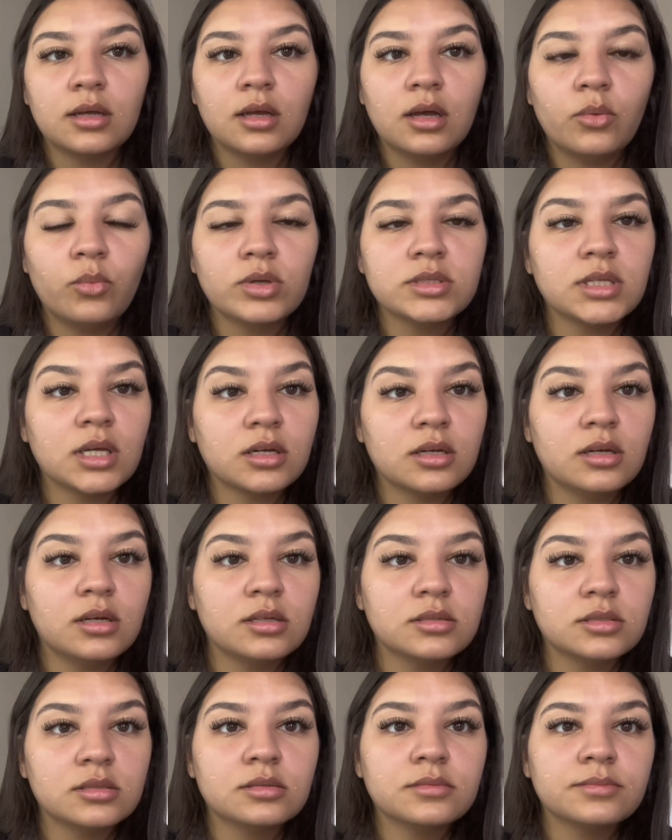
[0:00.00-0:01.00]
what's that
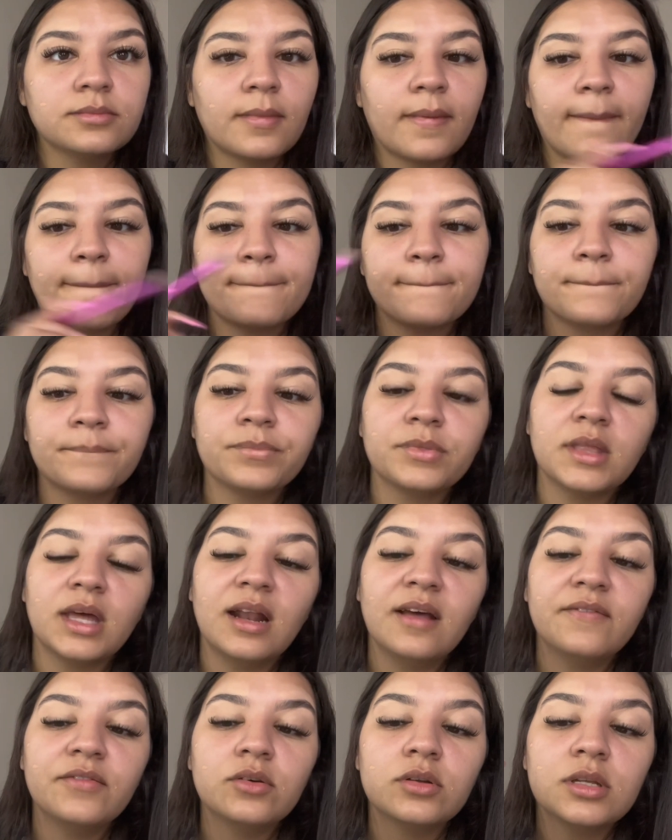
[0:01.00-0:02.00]
called, that
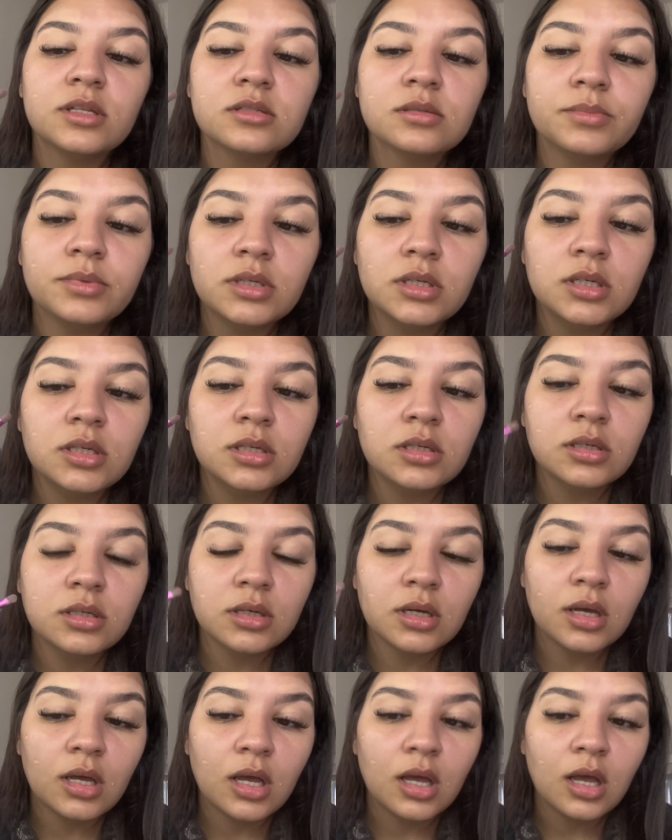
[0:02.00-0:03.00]
I feel need to be
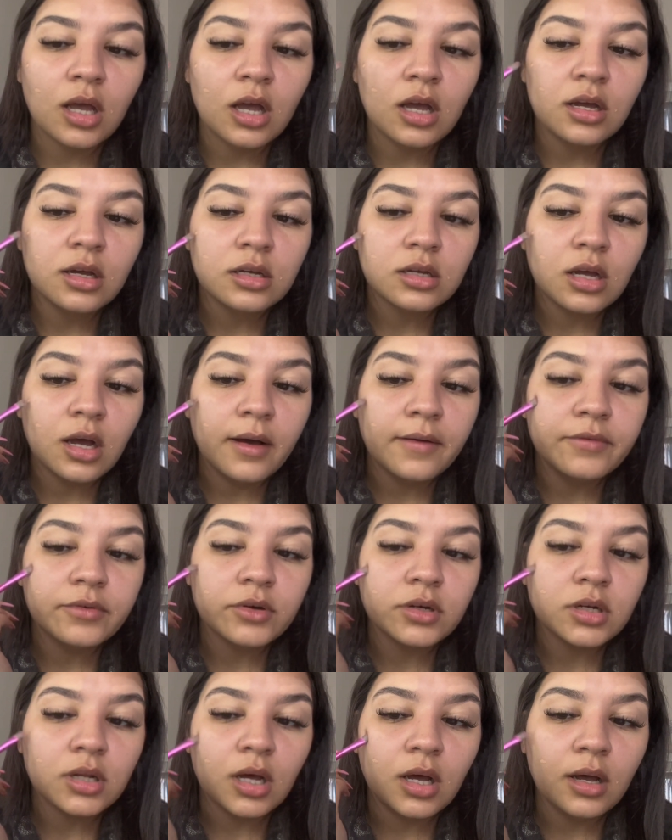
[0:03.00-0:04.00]

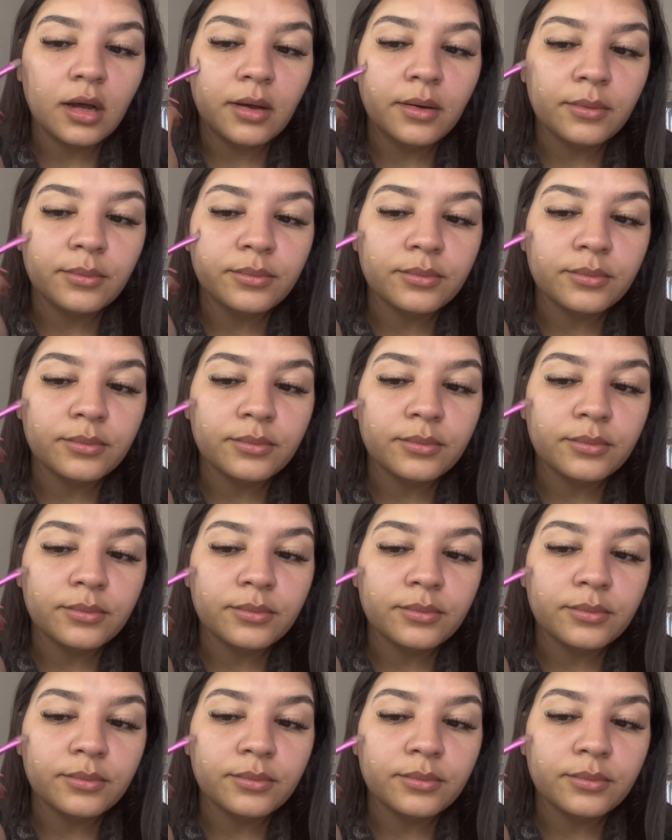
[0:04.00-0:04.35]
covered up.